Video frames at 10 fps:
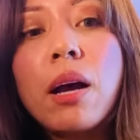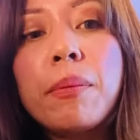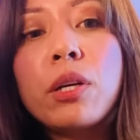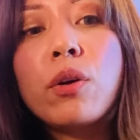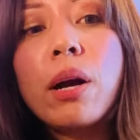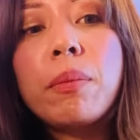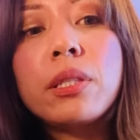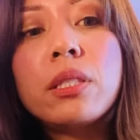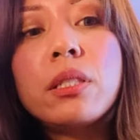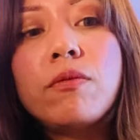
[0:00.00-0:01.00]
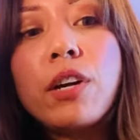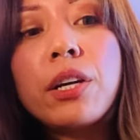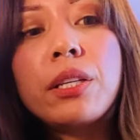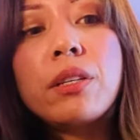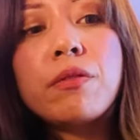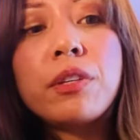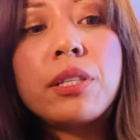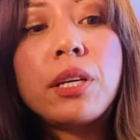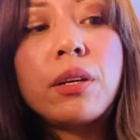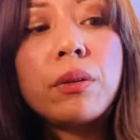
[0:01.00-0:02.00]
I'm going to grab a very
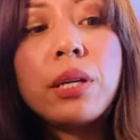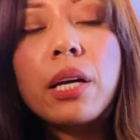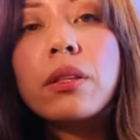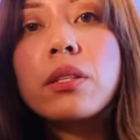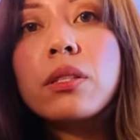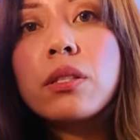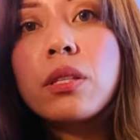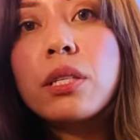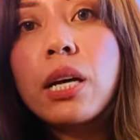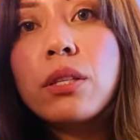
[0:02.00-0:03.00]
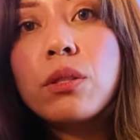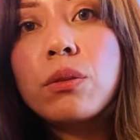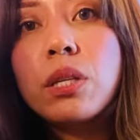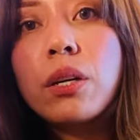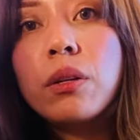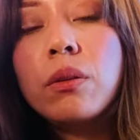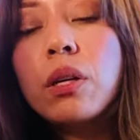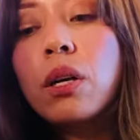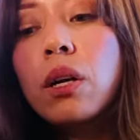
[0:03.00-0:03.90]
different tarot deck. This is the Tattoo Tarot.